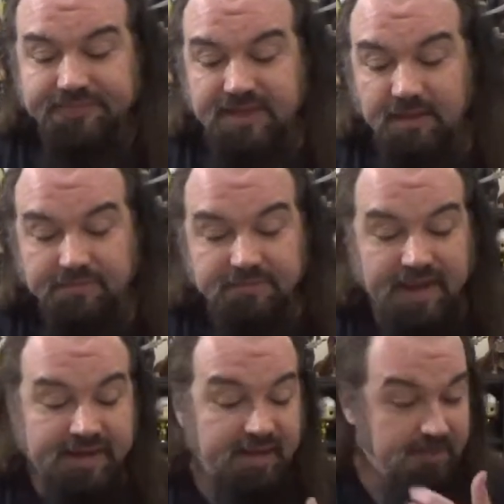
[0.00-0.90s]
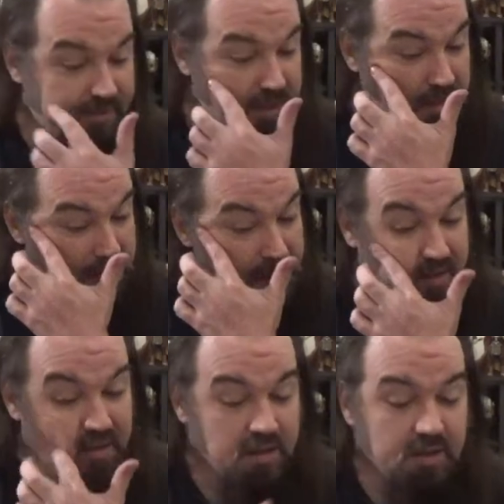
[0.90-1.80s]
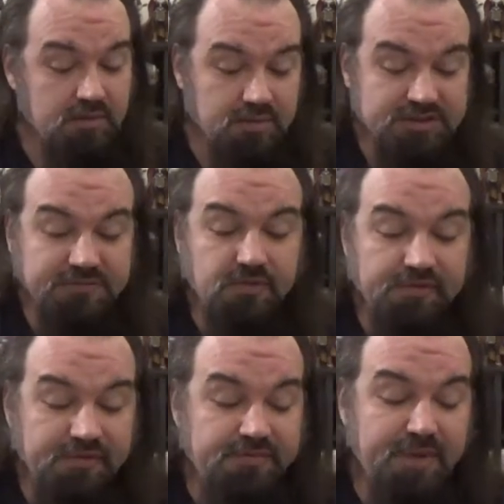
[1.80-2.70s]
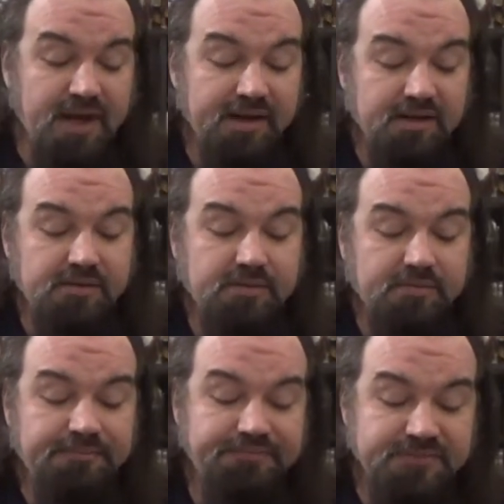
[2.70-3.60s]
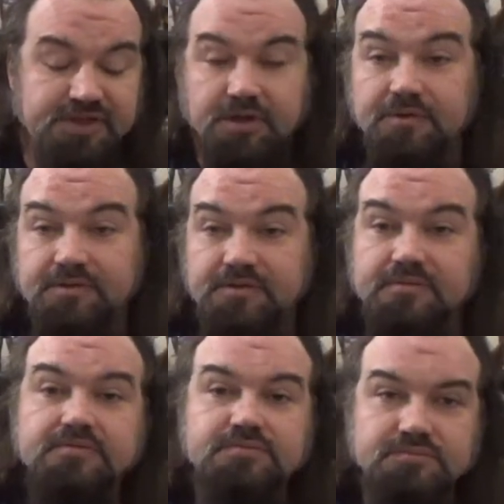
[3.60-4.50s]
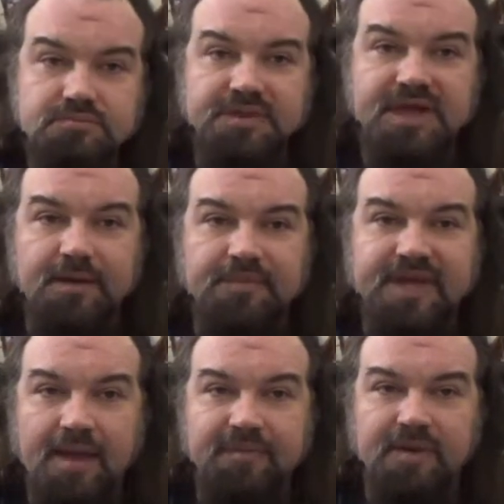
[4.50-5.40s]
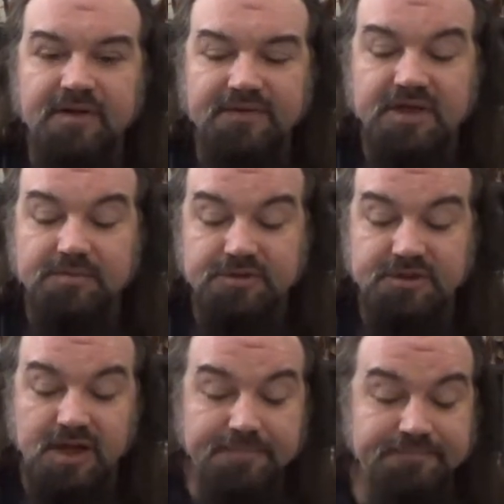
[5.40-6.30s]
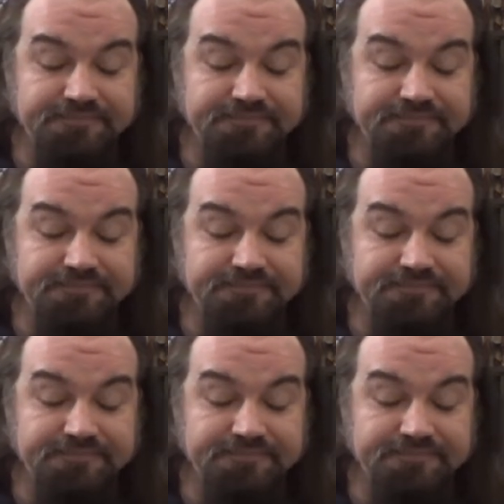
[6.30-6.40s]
and helps him back up, which of course inspired Joe to become the Captain America of the Kickaboo Tribe.